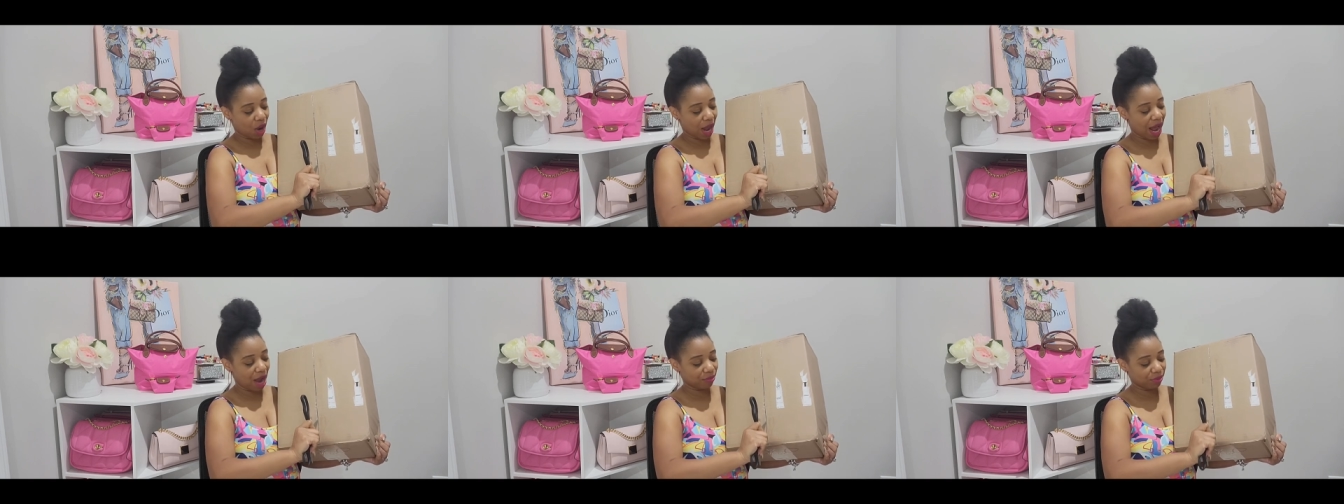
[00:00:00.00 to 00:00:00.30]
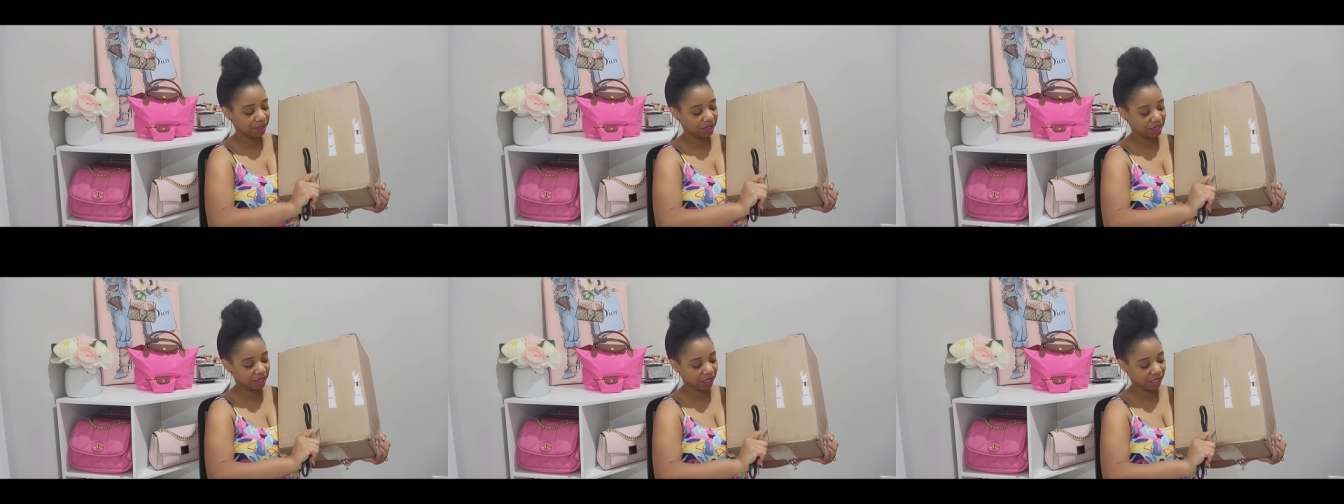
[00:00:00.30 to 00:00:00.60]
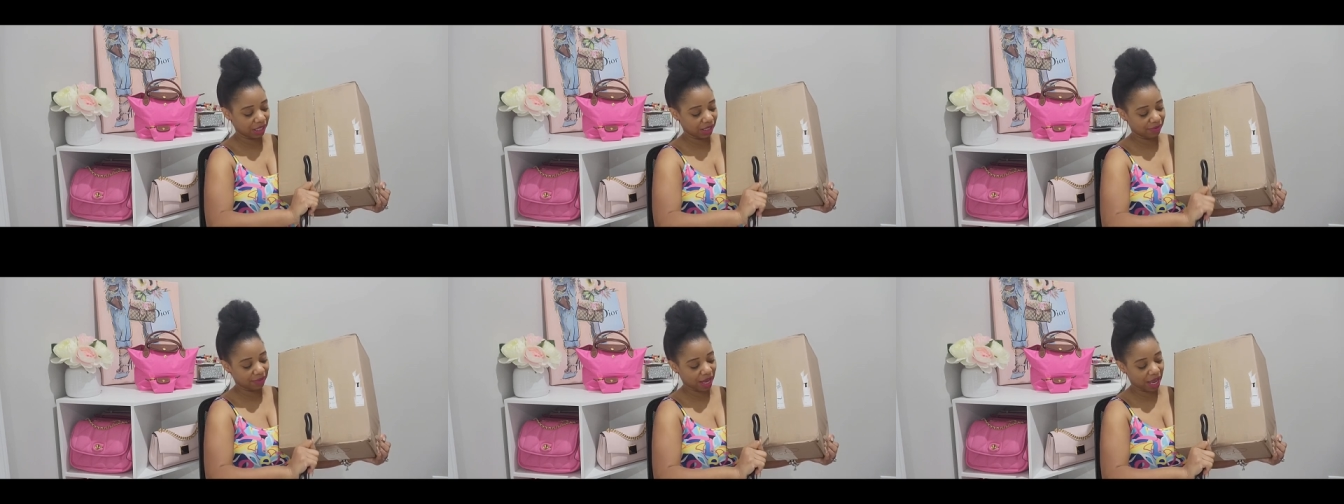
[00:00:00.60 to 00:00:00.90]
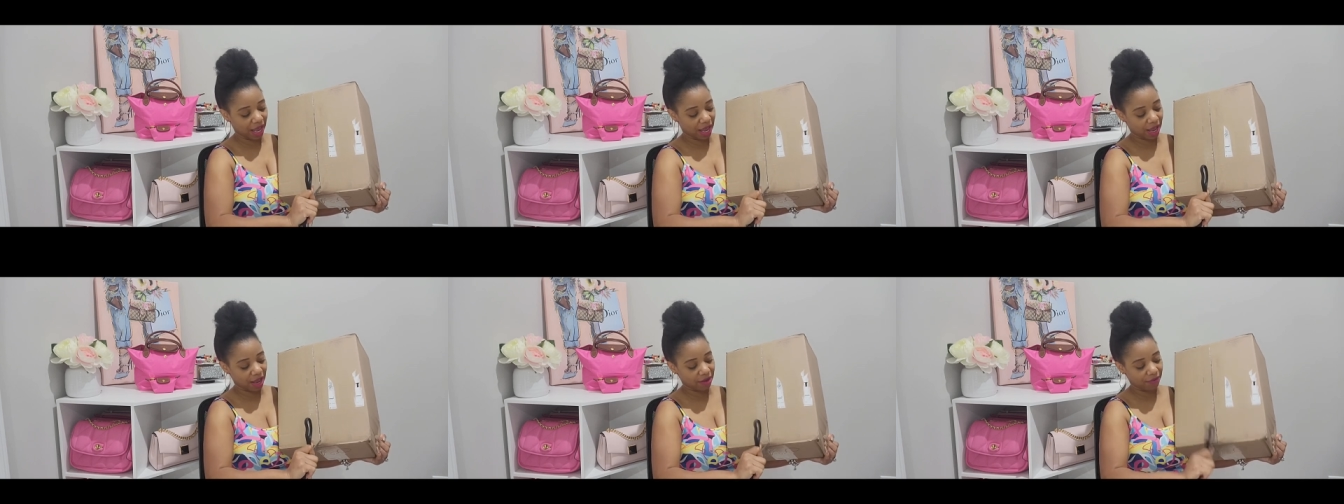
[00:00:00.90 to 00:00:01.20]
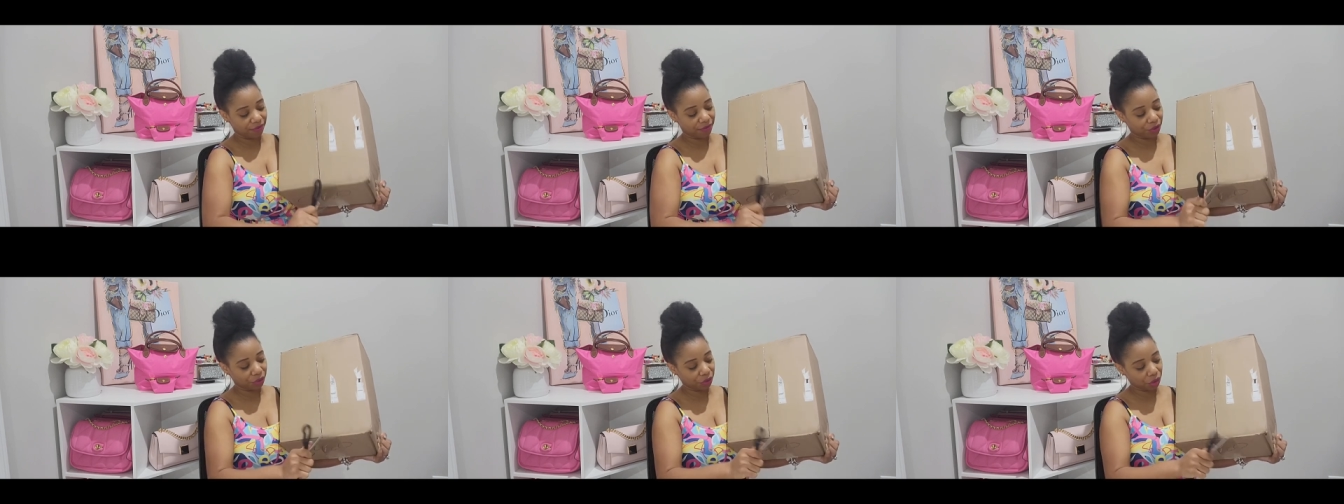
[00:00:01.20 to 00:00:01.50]
I received a
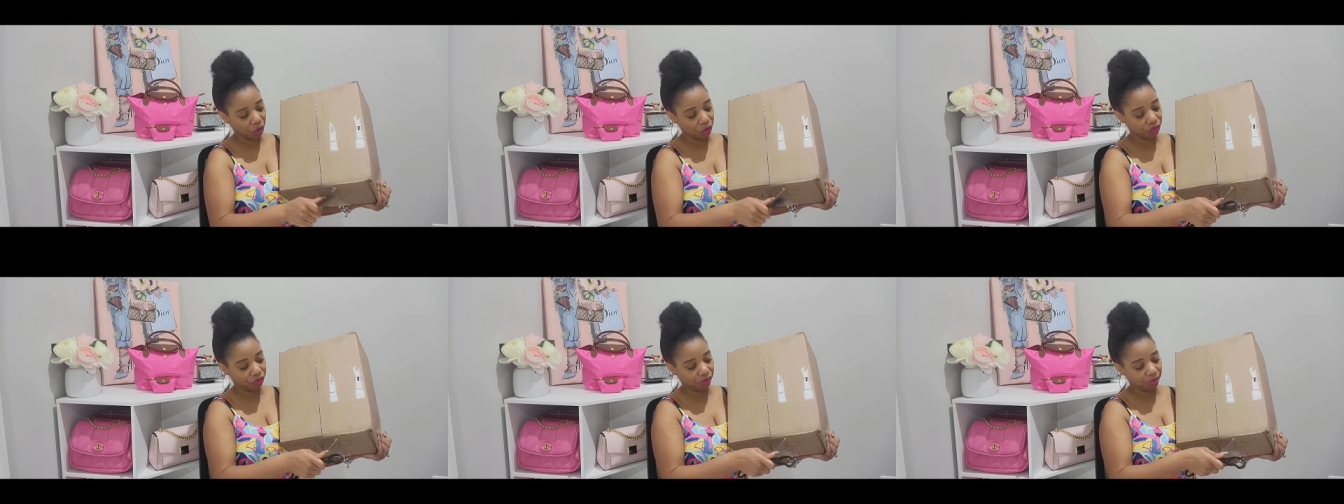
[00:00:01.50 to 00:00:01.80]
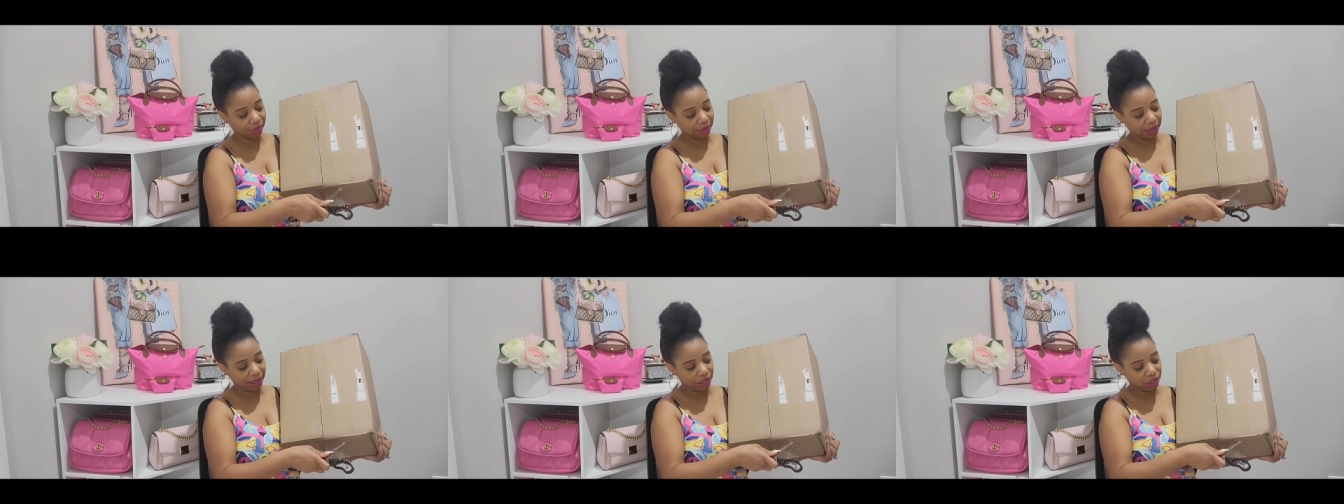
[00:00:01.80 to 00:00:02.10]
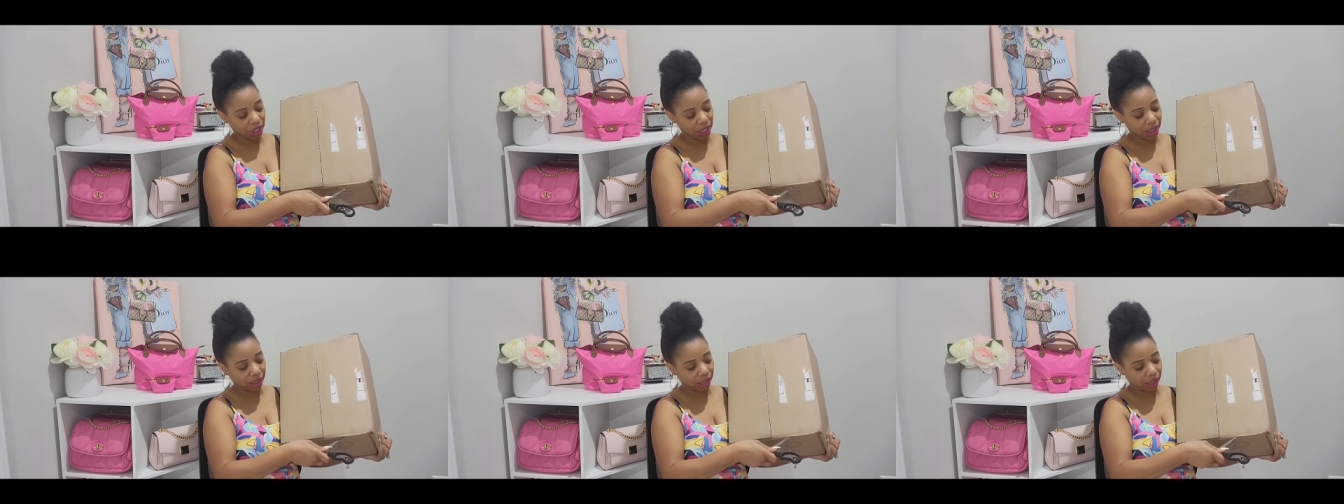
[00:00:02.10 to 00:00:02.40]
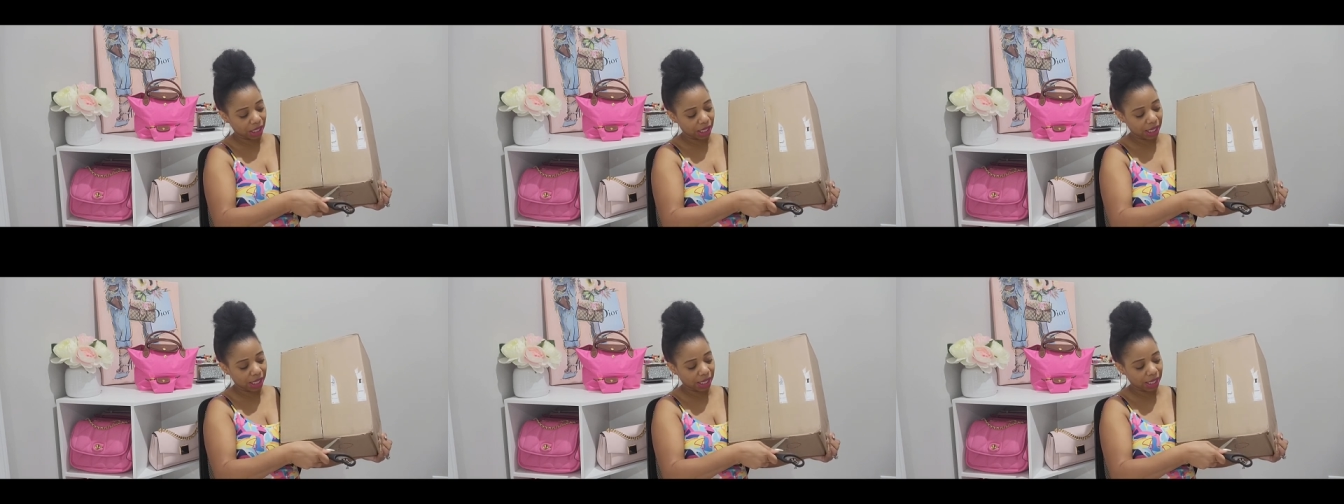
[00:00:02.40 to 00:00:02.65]
photo from DJ King